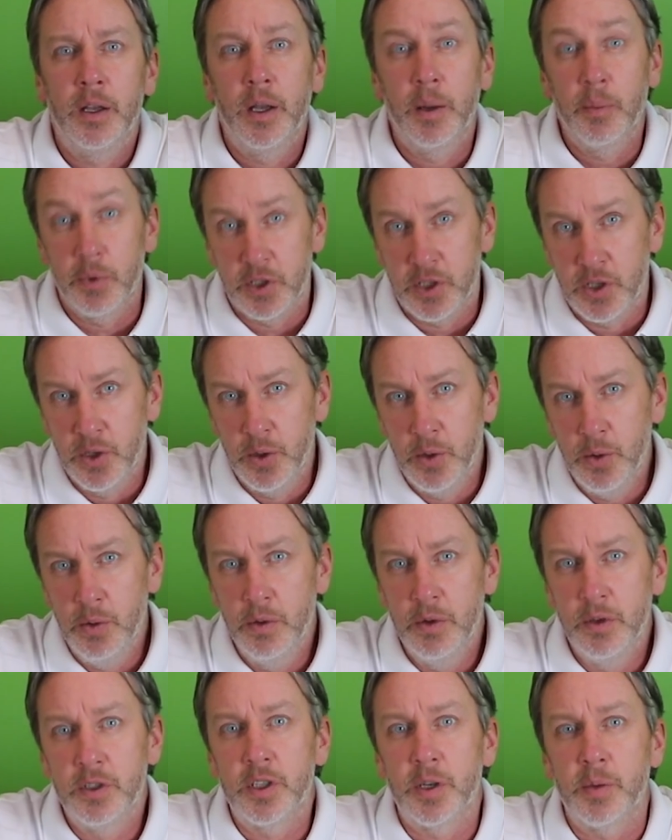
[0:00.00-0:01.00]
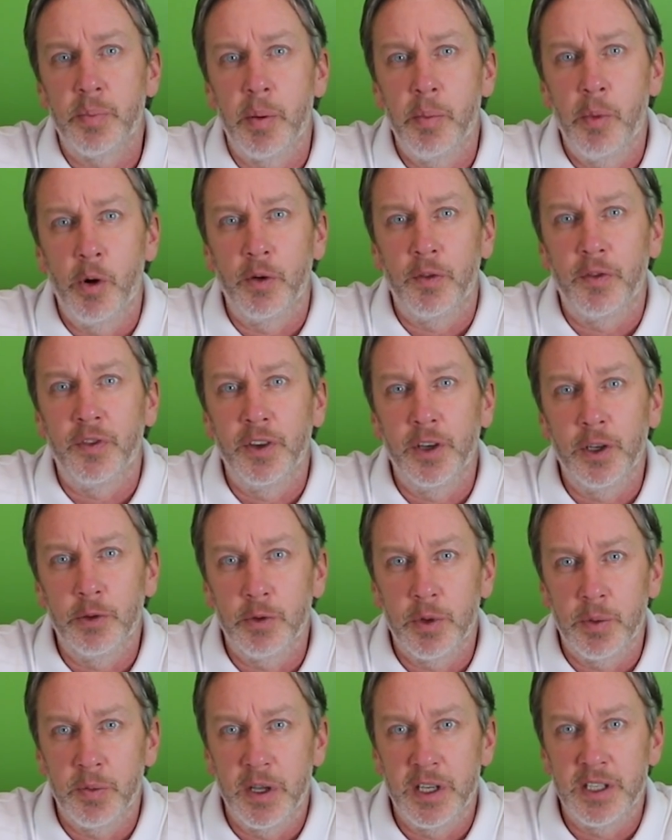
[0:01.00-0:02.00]
Number two, to promote
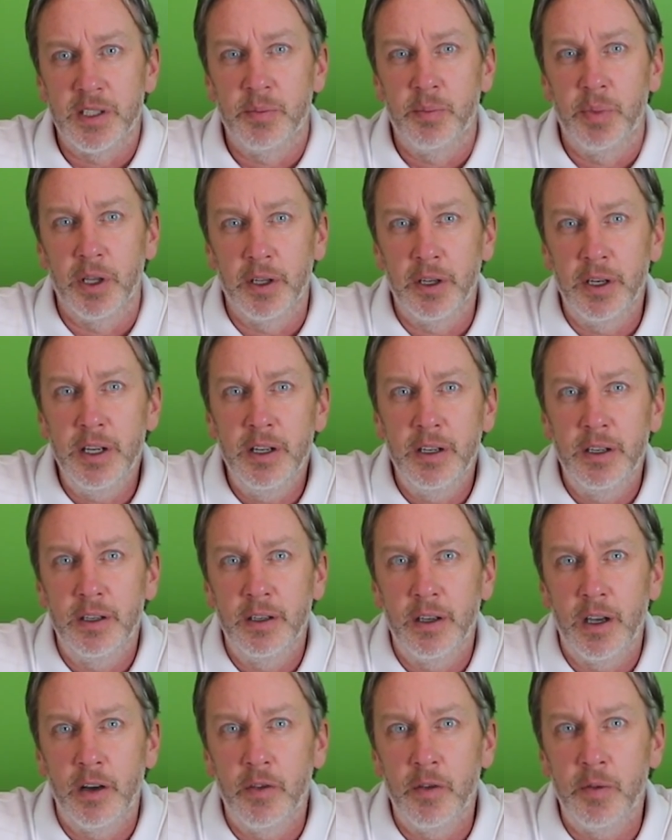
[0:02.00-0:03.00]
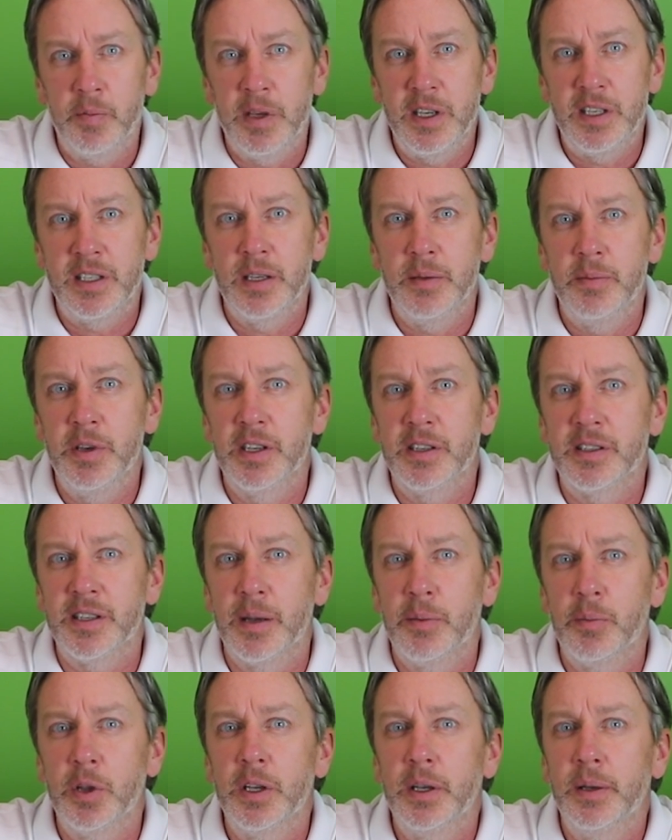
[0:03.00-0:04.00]
field replaceability of a PCB
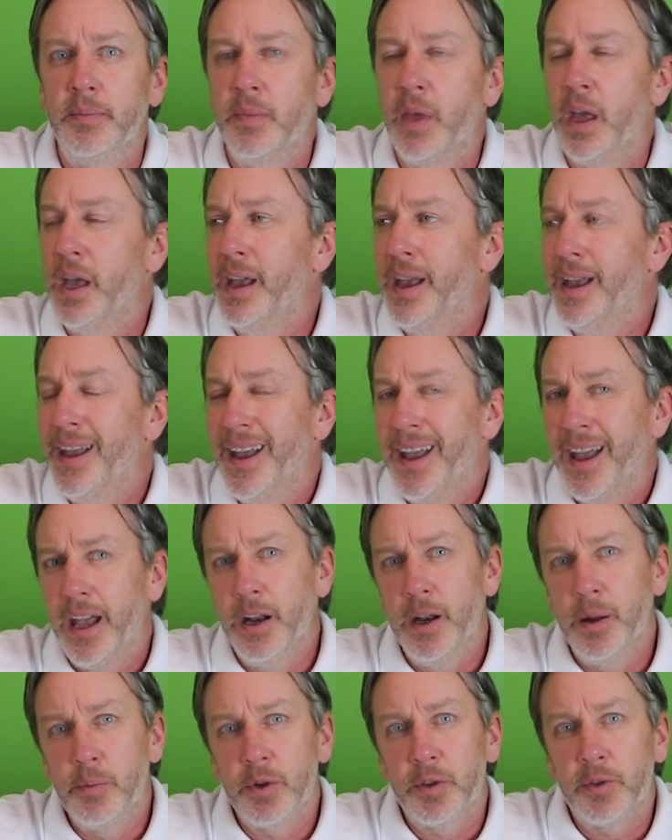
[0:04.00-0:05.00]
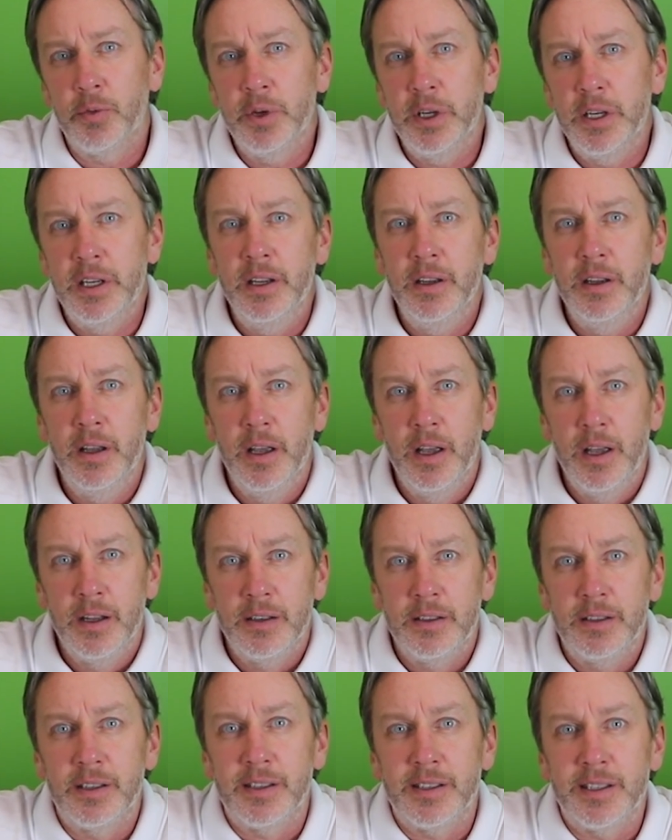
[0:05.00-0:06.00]
assembly. And number three,
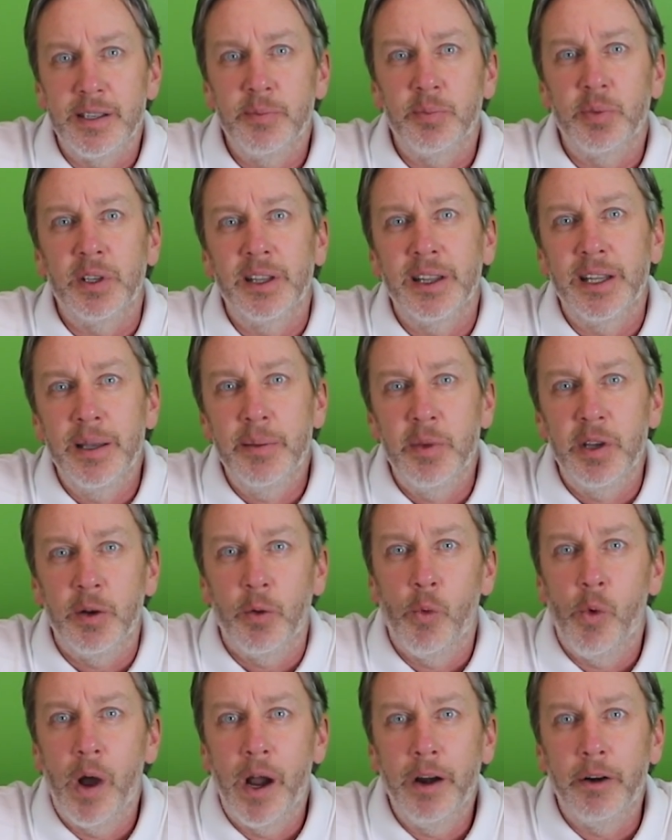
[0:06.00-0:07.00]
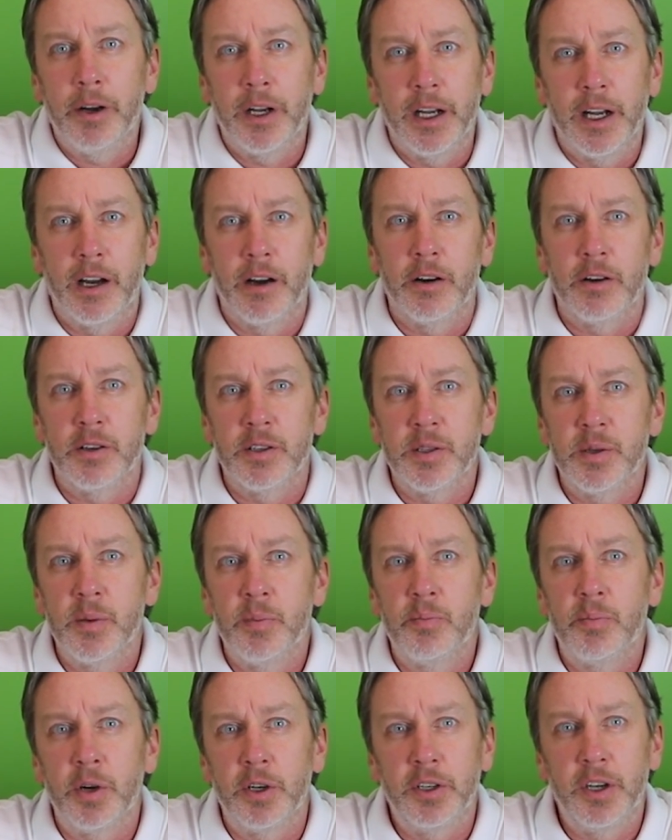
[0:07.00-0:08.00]
to simply limit wiring errors,
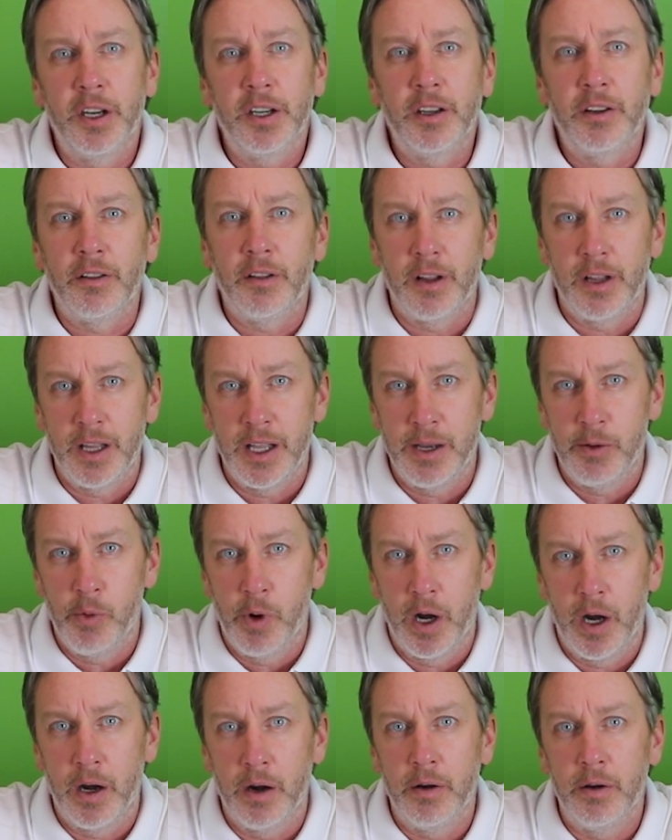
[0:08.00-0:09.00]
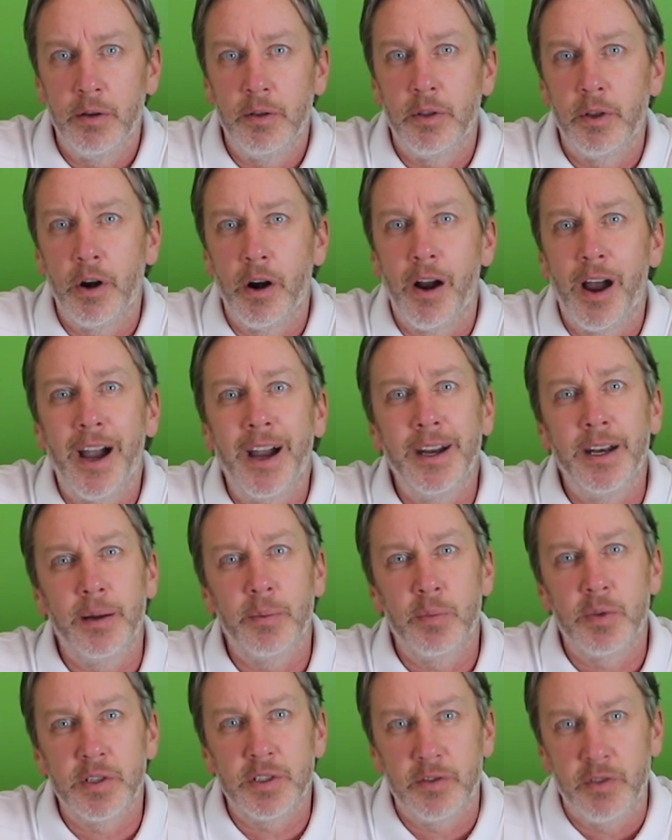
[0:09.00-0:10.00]
particularly where there are high
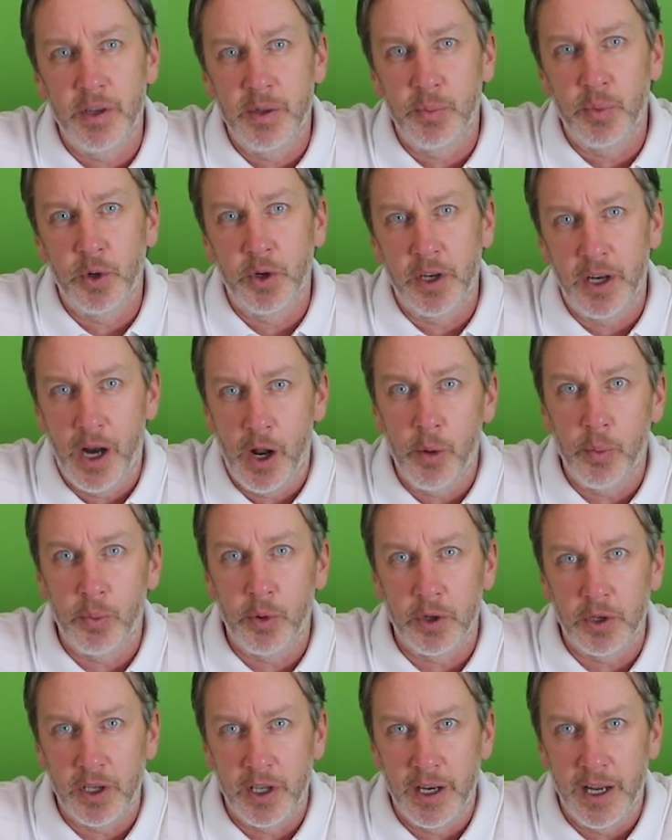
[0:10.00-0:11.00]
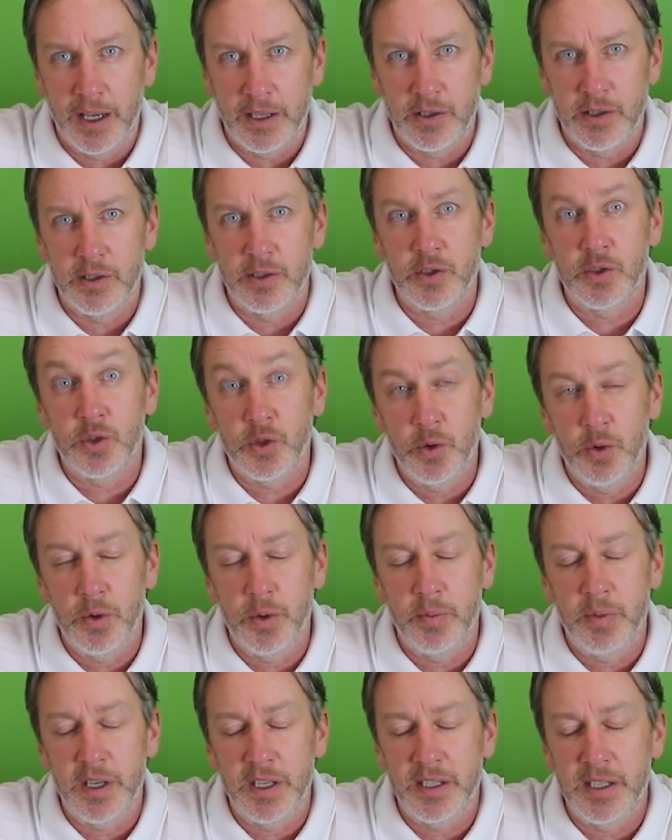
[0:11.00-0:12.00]
numbers of input and output connections to
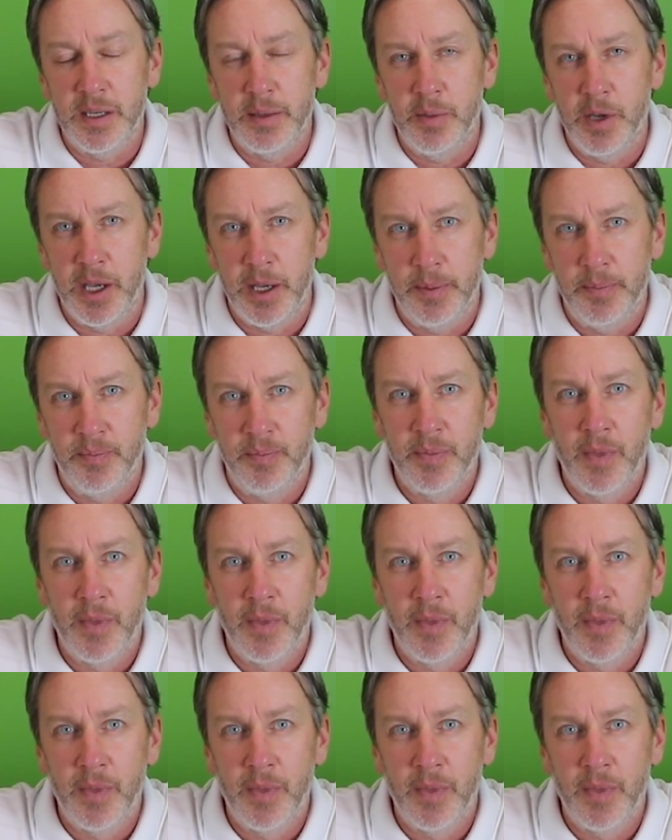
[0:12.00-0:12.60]
the PCB.